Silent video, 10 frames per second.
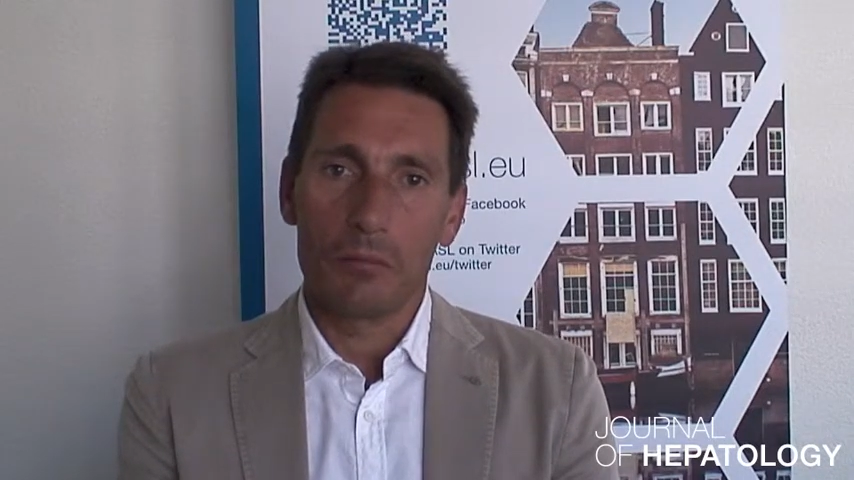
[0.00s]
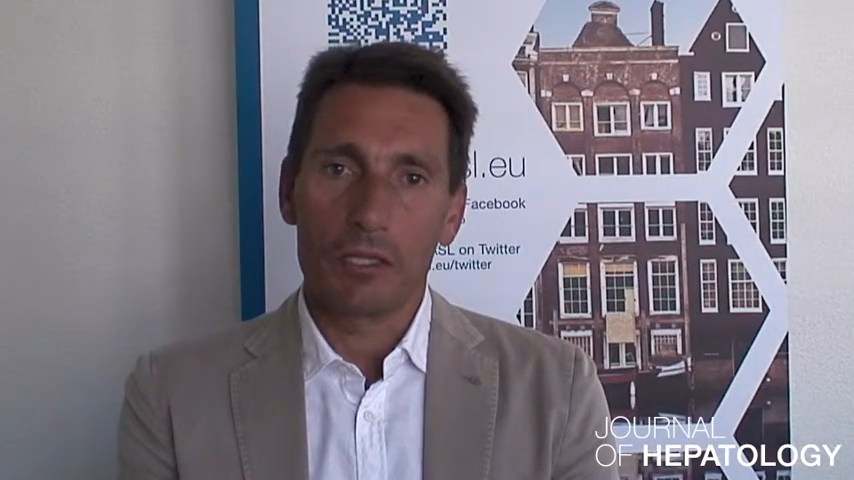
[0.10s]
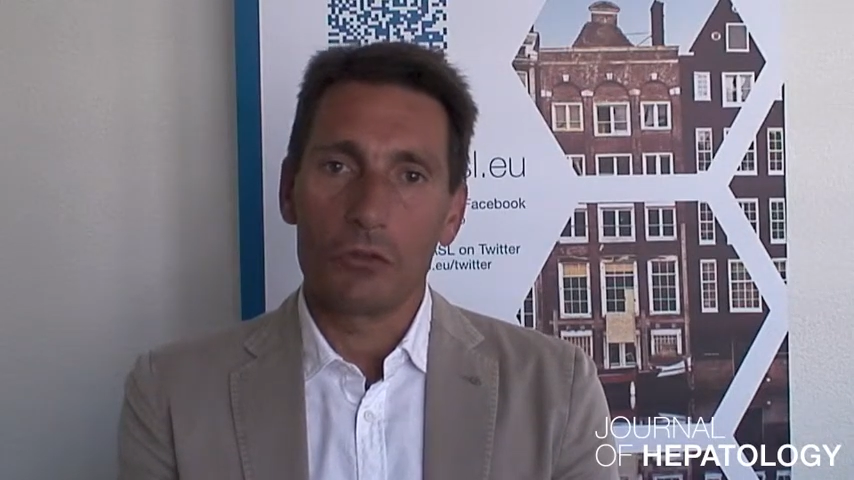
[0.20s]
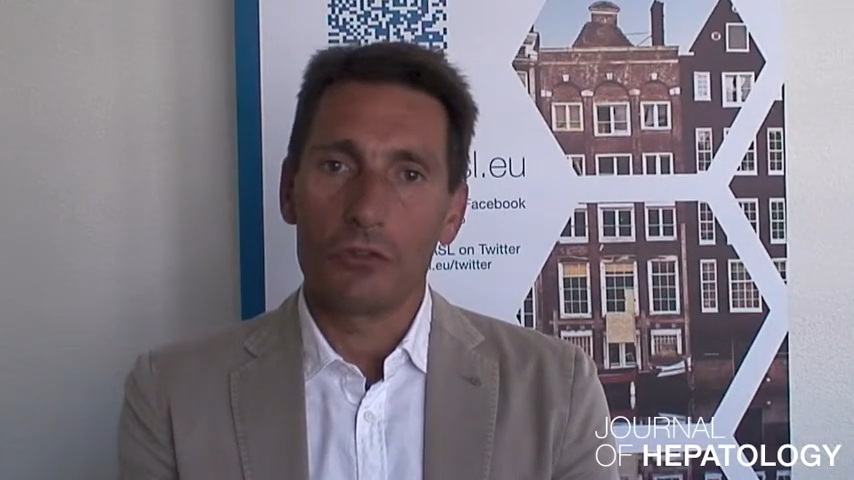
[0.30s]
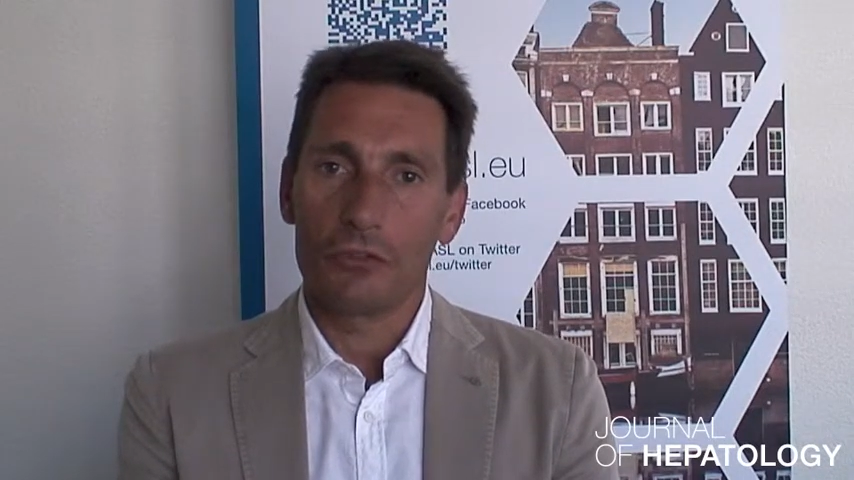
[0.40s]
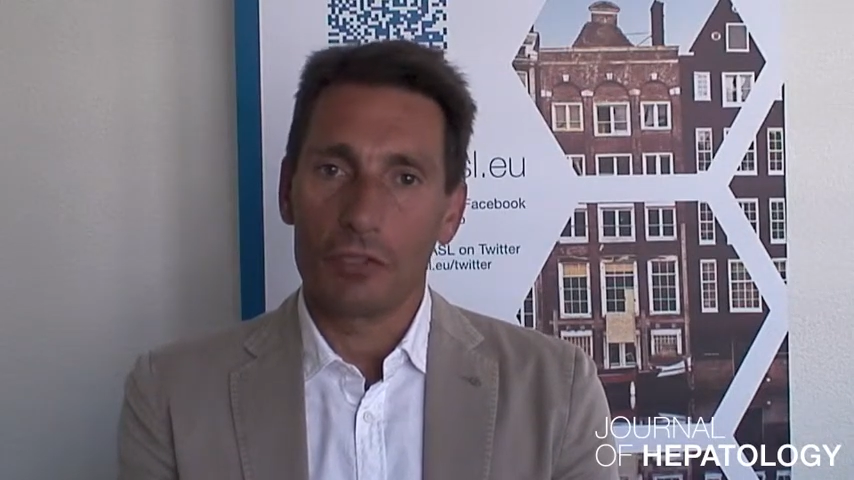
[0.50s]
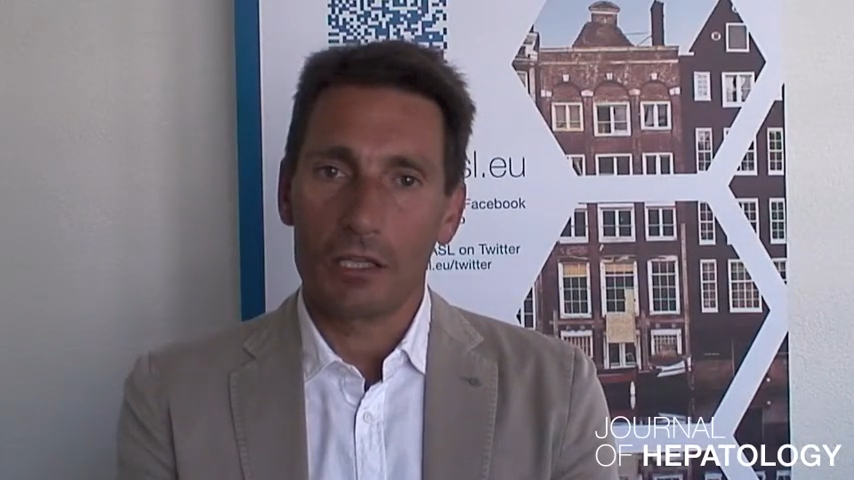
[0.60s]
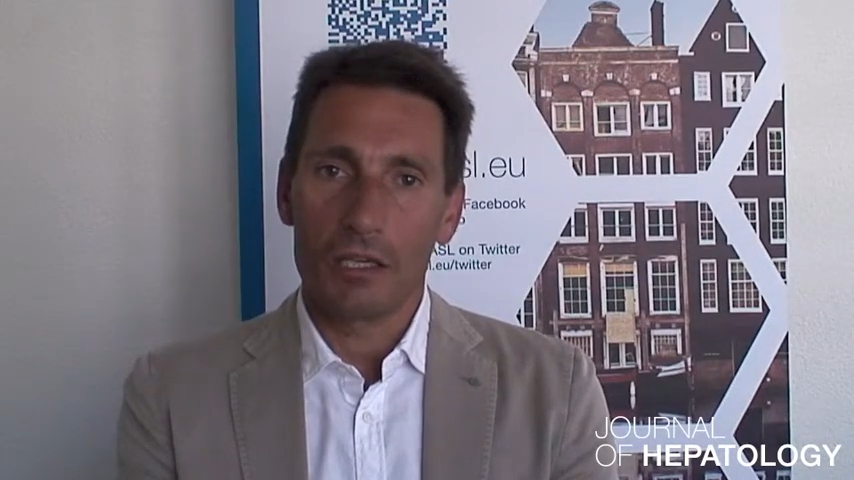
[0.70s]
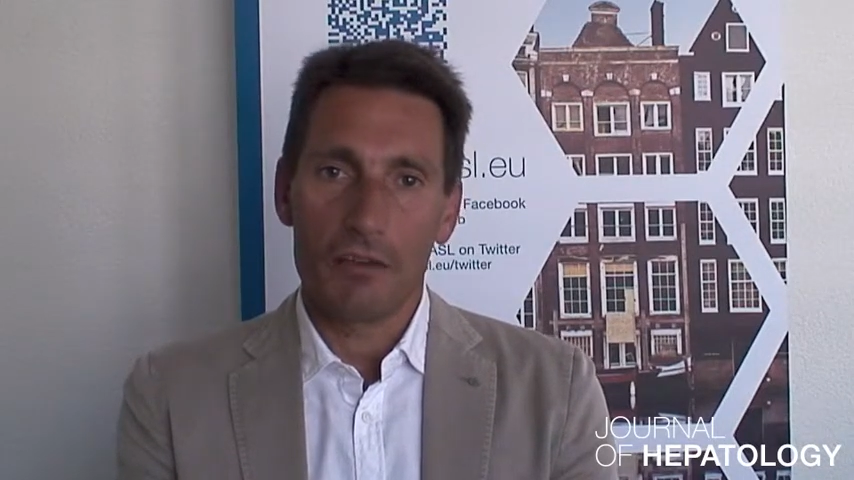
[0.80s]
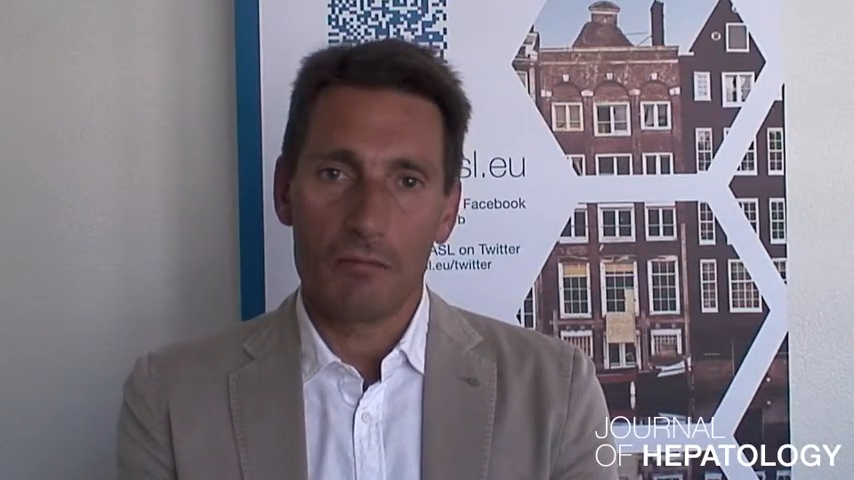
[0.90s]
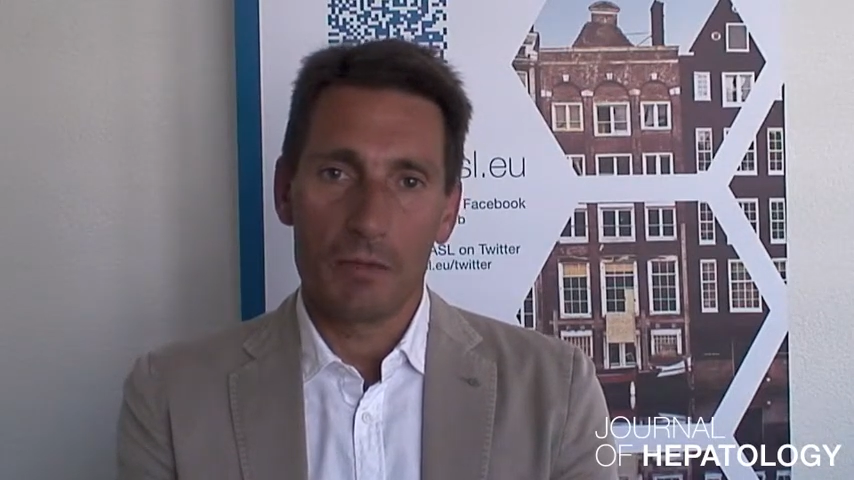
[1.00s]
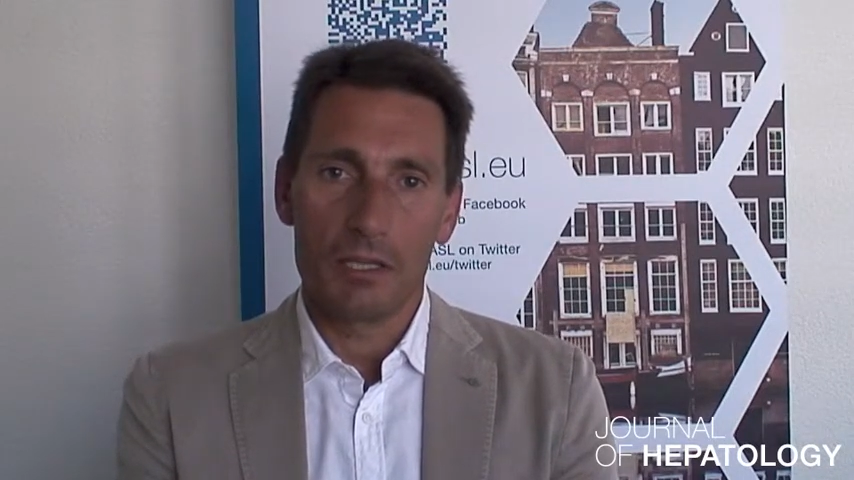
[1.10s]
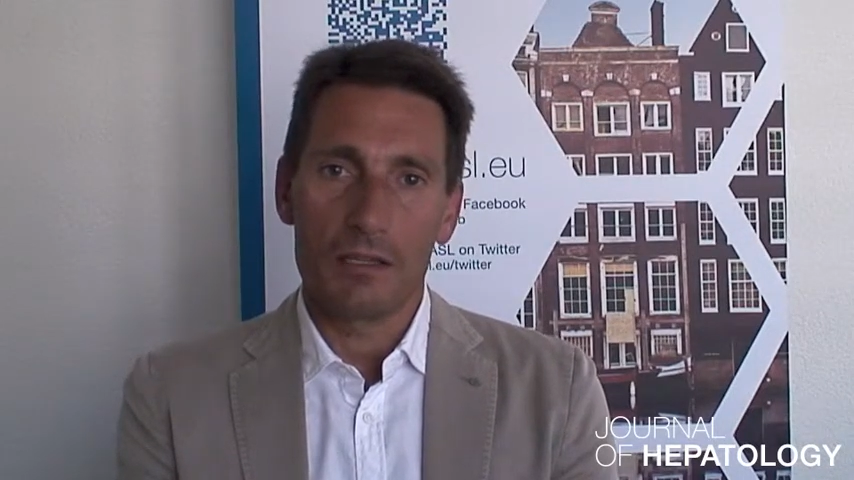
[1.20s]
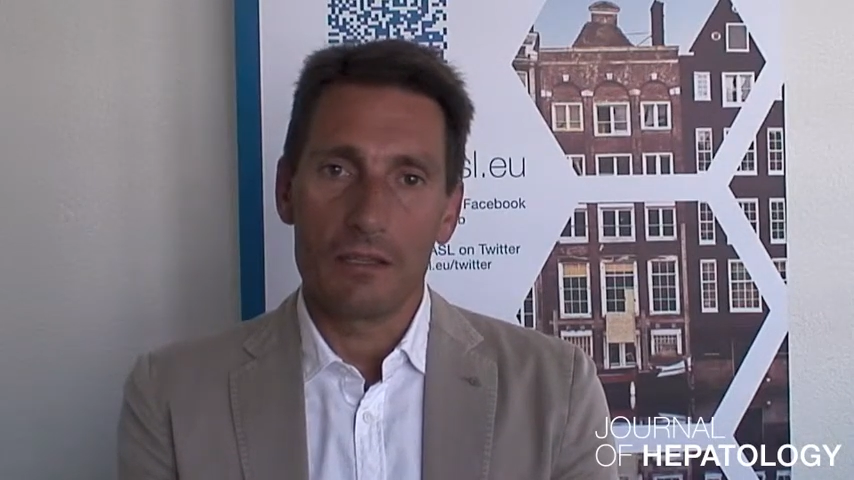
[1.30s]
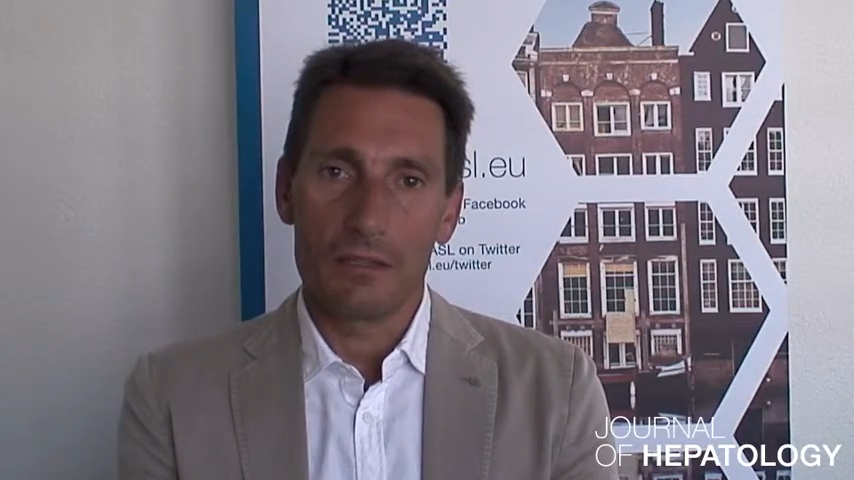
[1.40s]
might also not have
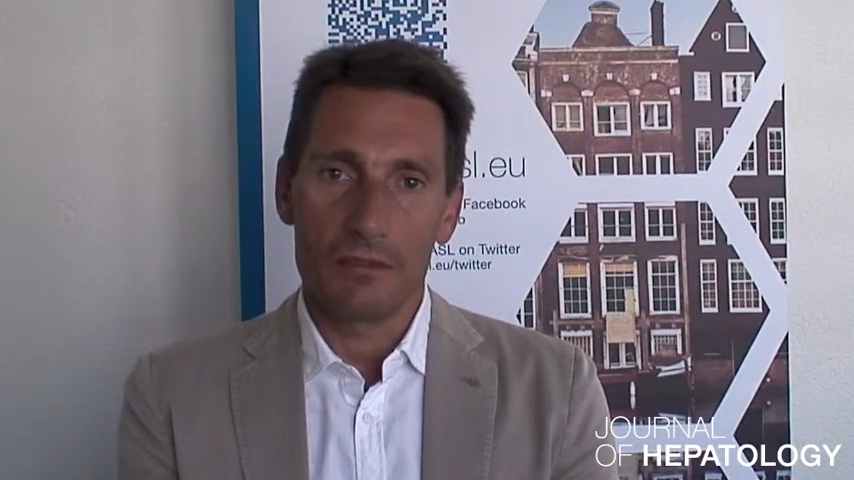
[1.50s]
been